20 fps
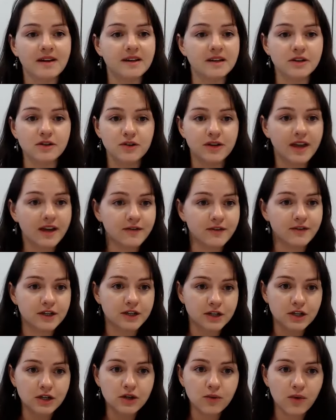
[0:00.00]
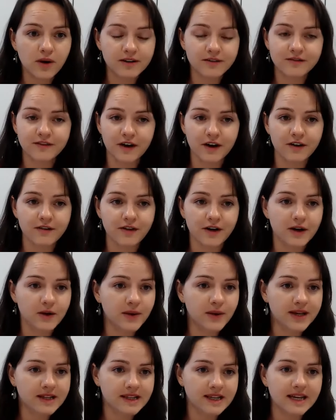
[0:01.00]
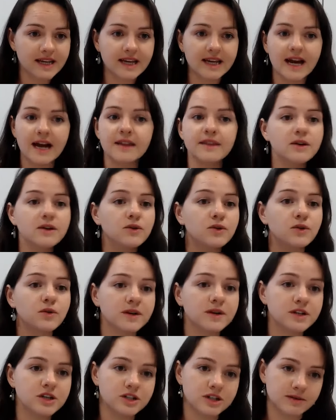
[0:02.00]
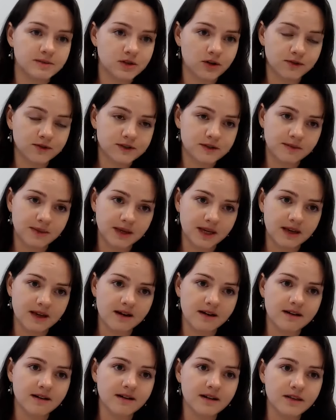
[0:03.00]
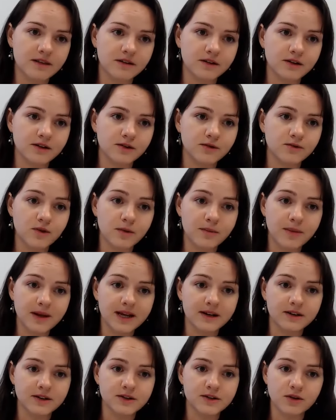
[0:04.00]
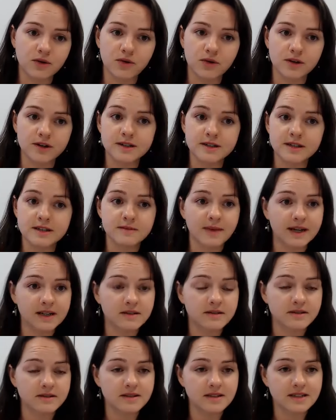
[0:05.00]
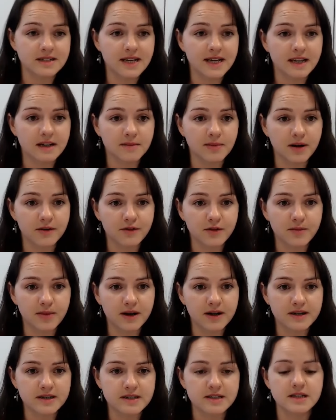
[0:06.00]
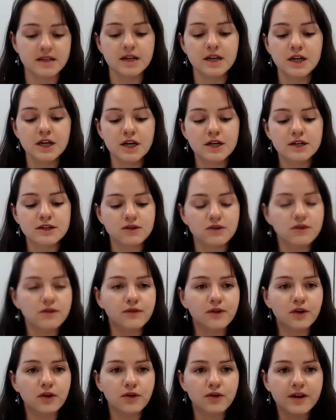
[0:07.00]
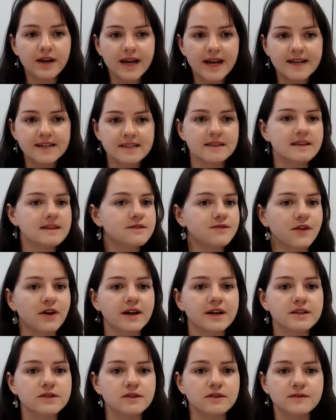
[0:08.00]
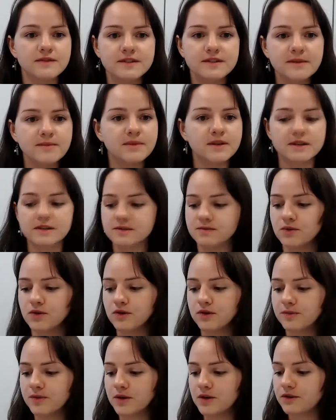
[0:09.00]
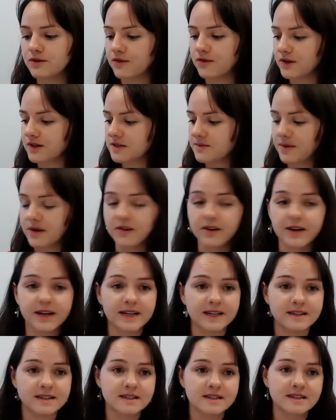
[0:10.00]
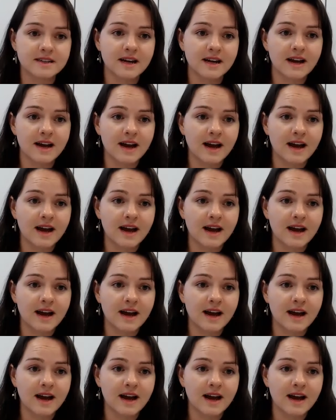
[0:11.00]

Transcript: You're given a new one very, very quickly, and the old one is shipped off to be either repaired or dismantled and taken apart for parts. So they've created this very sort of seamless, smooth, beautiful experience.